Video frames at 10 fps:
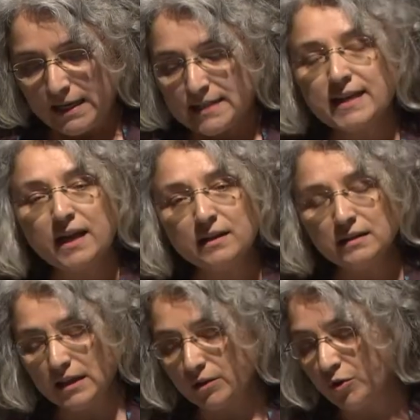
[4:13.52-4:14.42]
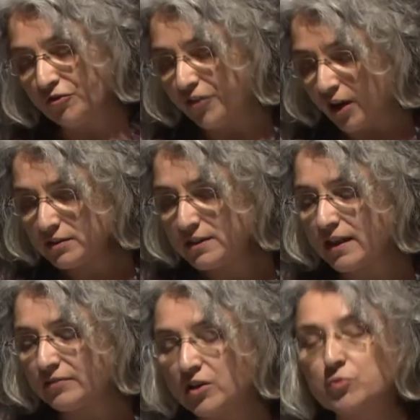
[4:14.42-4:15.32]
Secondly, we felt
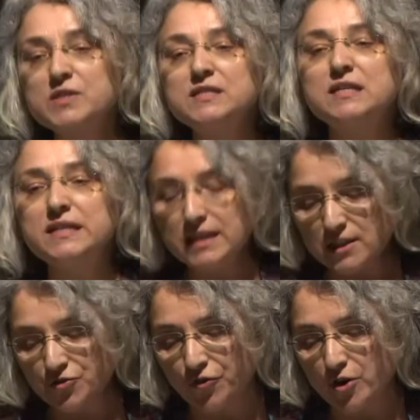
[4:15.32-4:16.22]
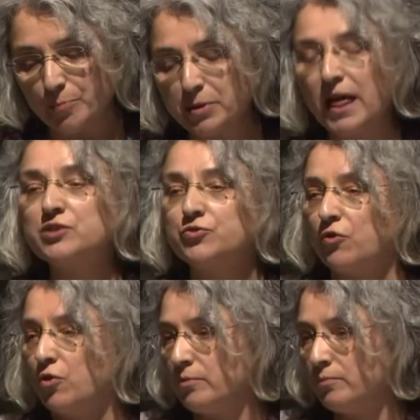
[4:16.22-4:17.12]
that there was a need for a
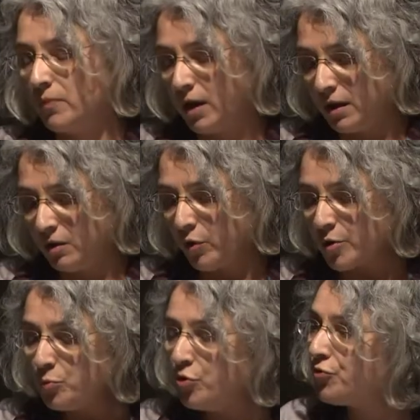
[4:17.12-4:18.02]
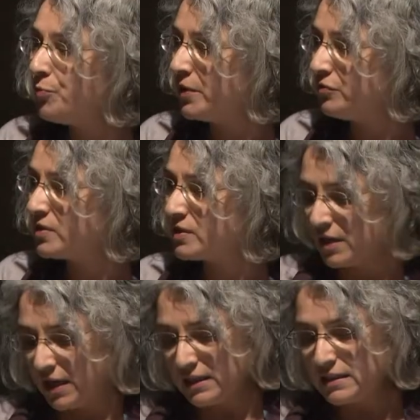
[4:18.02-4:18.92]
platform where movements,
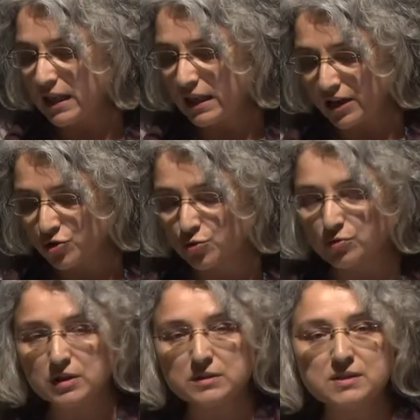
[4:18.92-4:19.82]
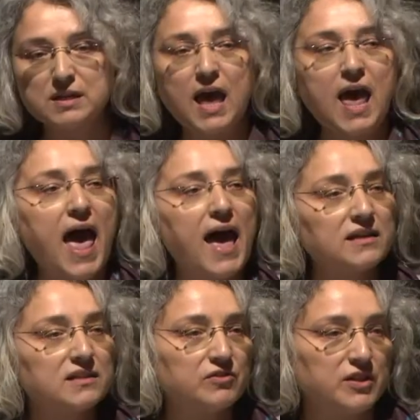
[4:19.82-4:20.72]
intellectuals,
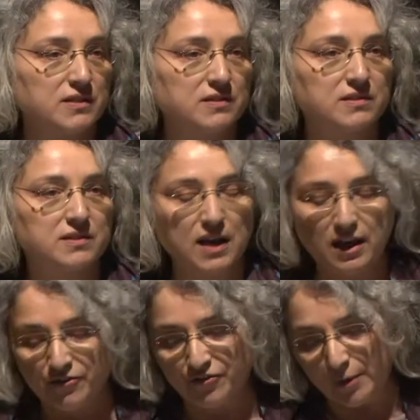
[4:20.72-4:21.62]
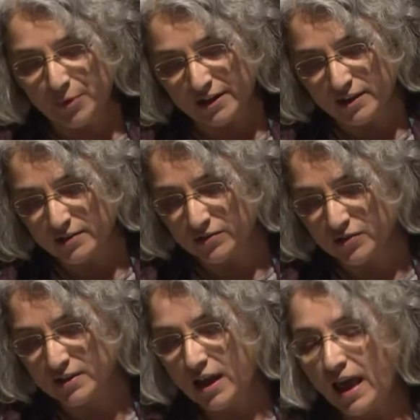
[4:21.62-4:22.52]
activists,
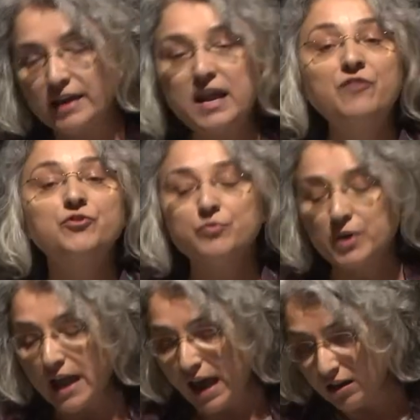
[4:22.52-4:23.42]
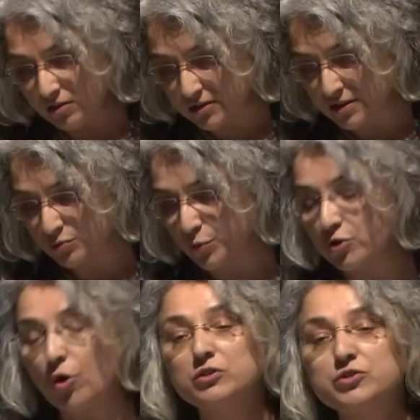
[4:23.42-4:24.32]
feminists, and everyone else
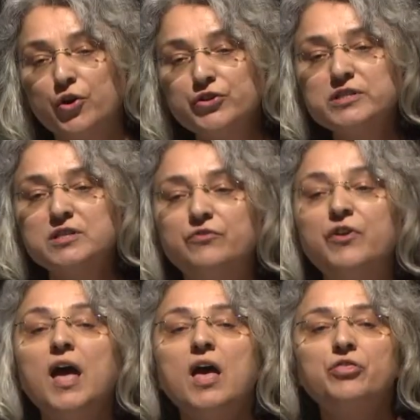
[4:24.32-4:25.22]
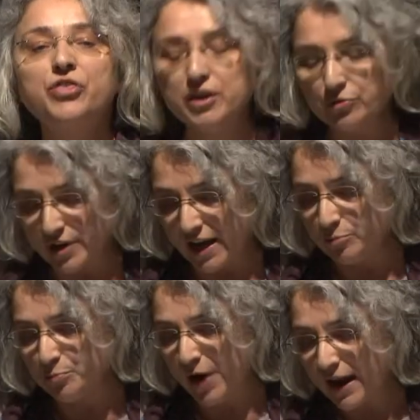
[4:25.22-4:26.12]
with alternative theory
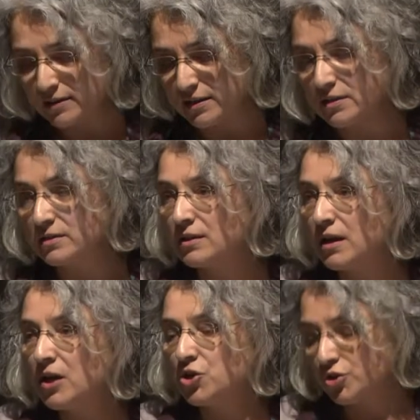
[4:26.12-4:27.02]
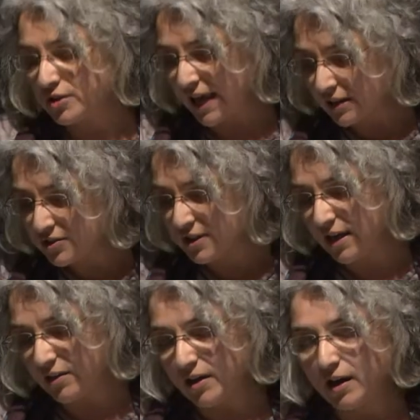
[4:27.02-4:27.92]
and practice should get
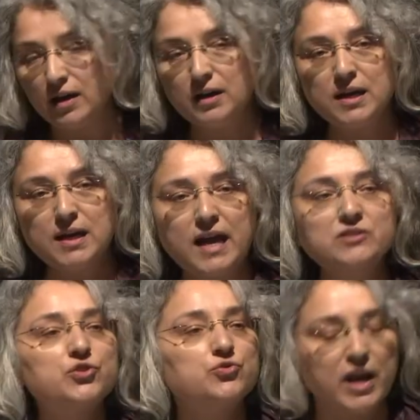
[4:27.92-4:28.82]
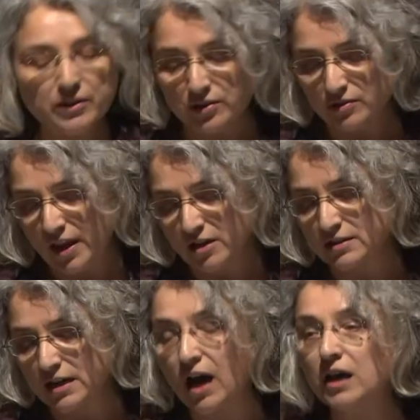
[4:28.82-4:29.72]
together and strengthen their
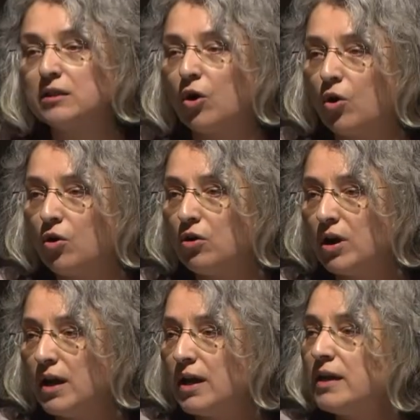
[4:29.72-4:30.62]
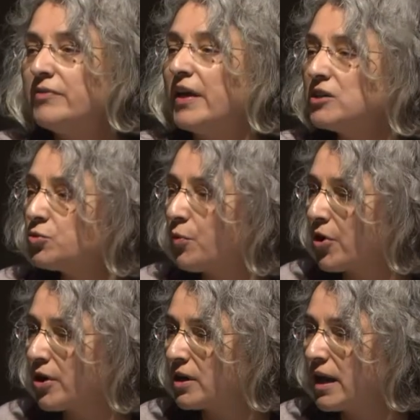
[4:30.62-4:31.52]
dialogue,
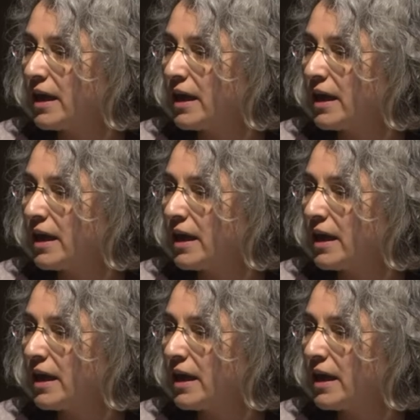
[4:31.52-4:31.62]
network,